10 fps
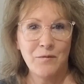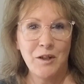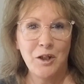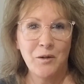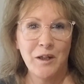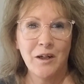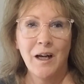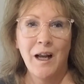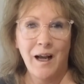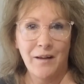video here,
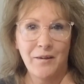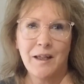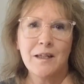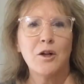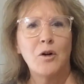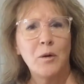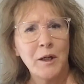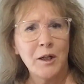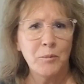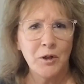I think I said, oh, I'm not
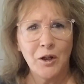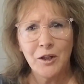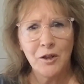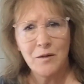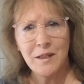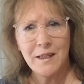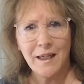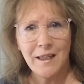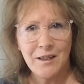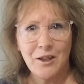going to put all the cutesy
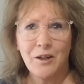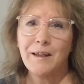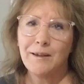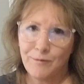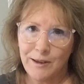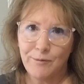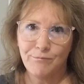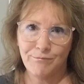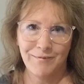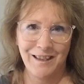signs and all that. Well,
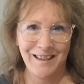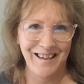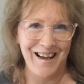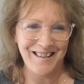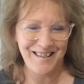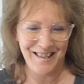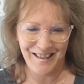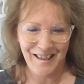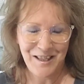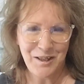I did.
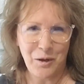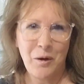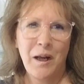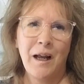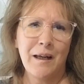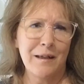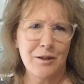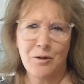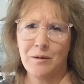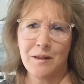So I guess
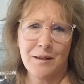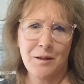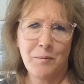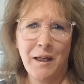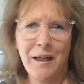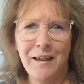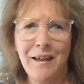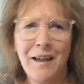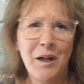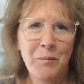don't listen to me.
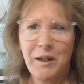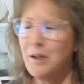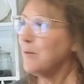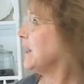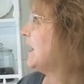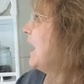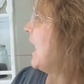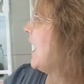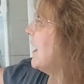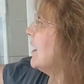But anyway,
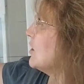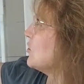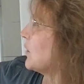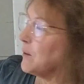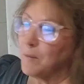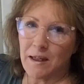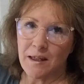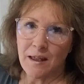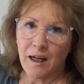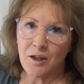I dried my
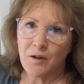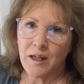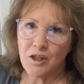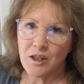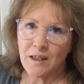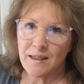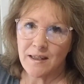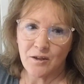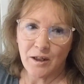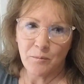hydrangeas.
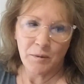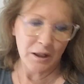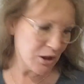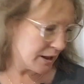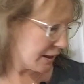I dried a bunch.